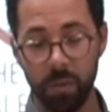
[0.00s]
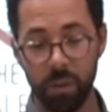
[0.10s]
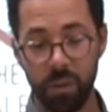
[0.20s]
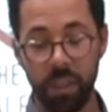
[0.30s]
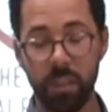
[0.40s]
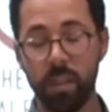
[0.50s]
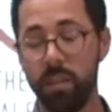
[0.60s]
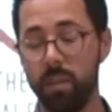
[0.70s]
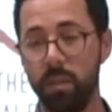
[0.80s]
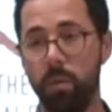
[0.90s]

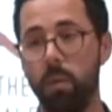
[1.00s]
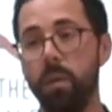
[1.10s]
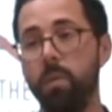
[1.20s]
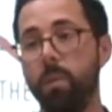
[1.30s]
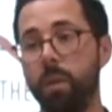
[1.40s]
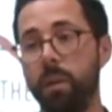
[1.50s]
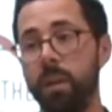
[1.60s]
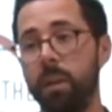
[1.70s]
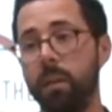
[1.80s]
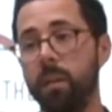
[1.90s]
Jesus is the only
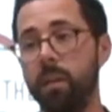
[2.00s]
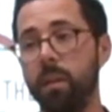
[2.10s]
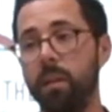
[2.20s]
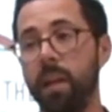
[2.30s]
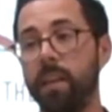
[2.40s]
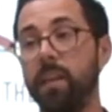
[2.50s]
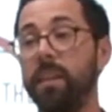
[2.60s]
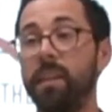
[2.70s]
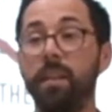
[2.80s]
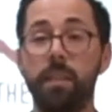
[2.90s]
one that can
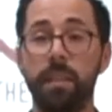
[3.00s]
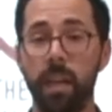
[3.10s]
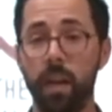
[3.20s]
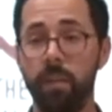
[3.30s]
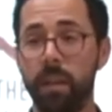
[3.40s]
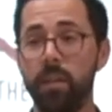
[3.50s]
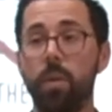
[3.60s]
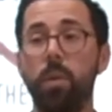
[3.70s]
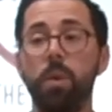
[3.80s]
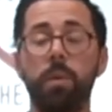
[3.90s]
get us to heaven. He's the
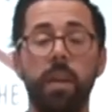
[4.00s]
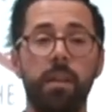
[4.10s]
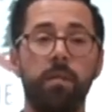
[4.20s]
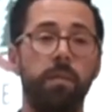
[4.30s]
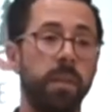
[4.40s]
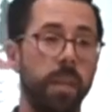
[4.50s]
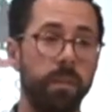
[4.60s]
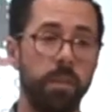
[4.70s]
only one that can forgive